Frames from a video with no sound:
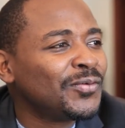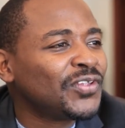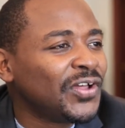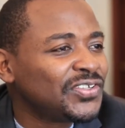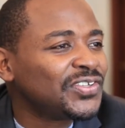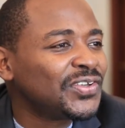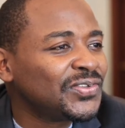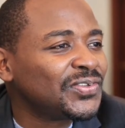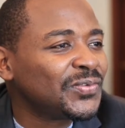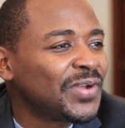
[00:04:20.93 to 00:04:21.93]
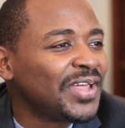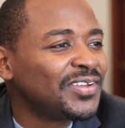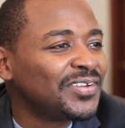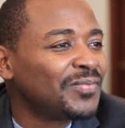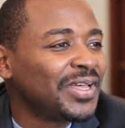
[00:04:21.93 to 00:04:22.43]
I was also
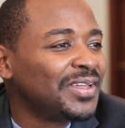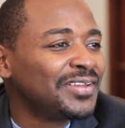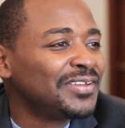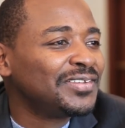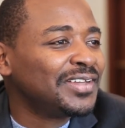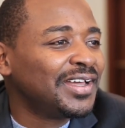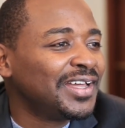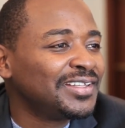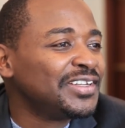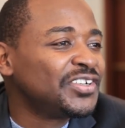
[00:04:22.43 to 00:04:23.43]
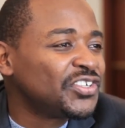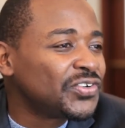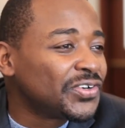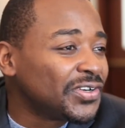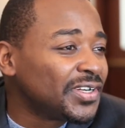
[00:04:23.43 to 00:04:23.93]
surrounded by uh,
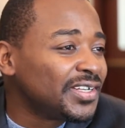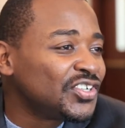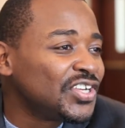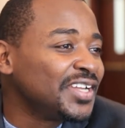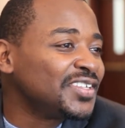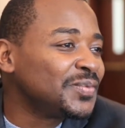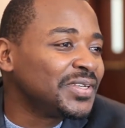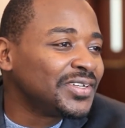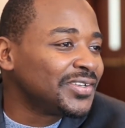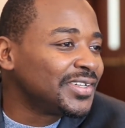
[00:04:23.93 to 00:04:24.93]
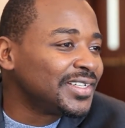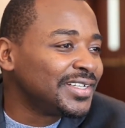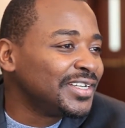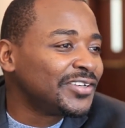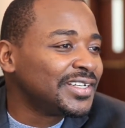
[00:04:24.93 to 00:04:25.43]
literature and Shakespeare
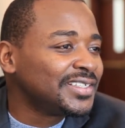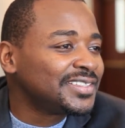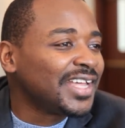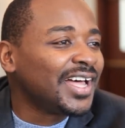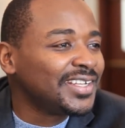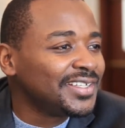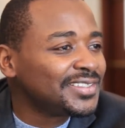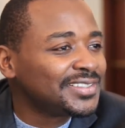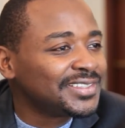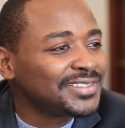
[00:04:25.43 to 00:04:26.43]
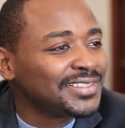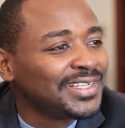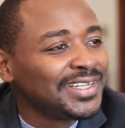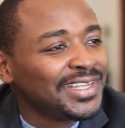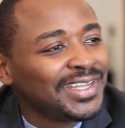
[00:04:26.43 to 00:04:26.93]
and hearing sonnets and,
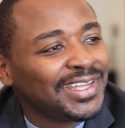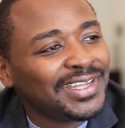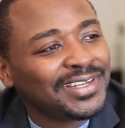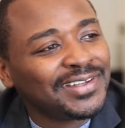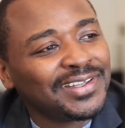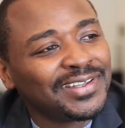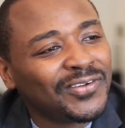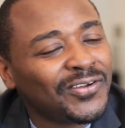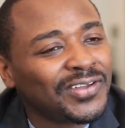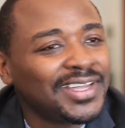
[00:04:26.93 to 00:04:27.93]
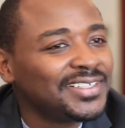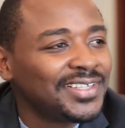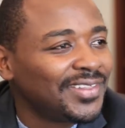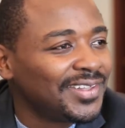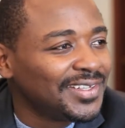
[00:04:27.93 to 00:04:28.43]
and, and all
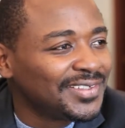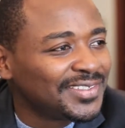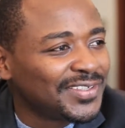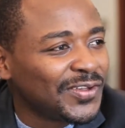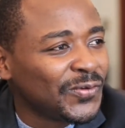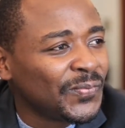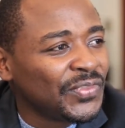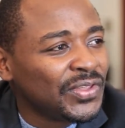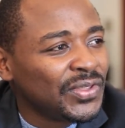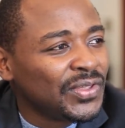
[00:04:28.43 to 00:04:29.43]
kinds of things. So